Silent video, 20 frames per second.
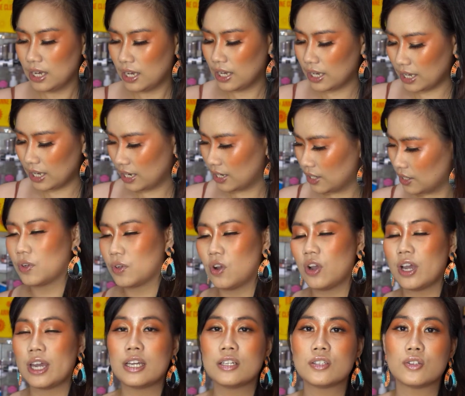Ayan.
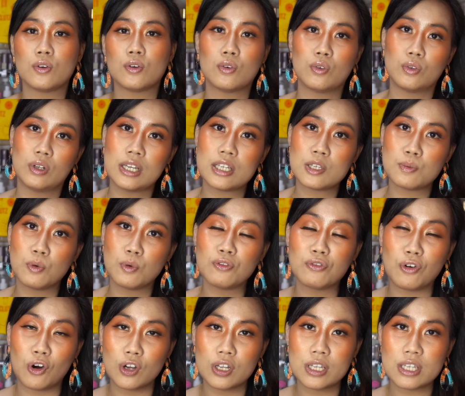Okay, so let's
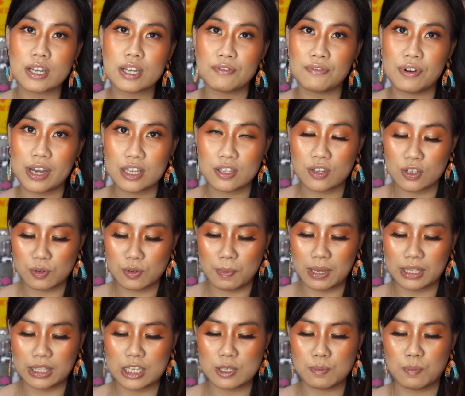move on sa Vice
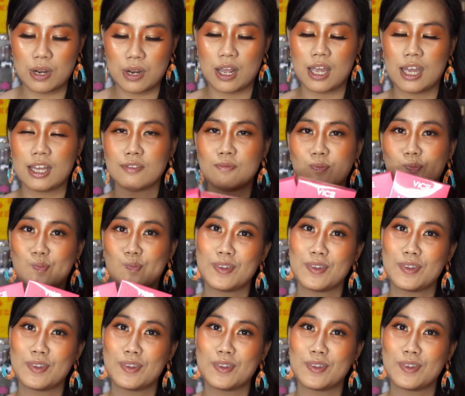Cosmetics pa rin.